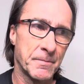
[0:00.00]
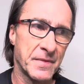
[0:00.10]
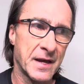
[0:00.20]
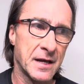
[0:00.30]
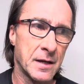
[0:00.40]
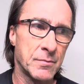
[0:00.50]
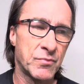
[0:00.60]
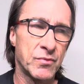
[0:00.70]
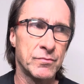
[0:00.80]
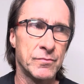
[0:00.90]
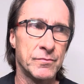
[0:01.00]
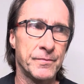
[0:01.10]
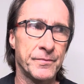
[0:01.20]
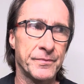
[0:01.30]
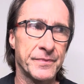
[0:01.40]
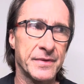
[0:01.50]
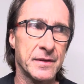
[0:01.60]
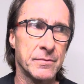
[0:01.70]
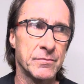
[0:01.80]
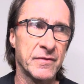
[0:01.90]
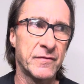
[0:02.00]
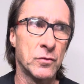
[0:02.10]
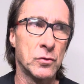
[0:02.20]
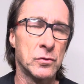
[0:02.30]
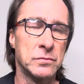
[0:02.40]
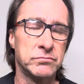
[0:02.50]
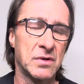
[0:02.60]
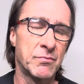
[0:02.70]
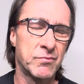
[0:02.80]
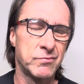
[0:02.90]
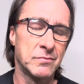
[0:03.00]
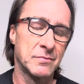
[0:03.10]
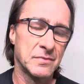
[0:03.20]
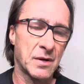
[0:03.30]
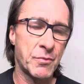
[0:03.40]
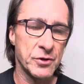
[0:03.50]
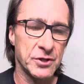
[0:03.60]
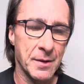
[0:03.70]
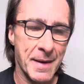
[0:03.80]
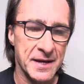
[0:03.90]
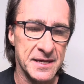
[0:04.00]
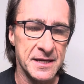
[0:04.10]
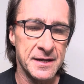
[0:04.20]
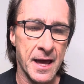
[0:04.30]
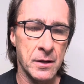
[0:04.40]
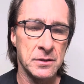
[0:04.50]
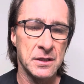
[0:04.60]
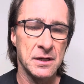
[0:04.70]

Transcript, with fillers: Uh, before approaching about a year now,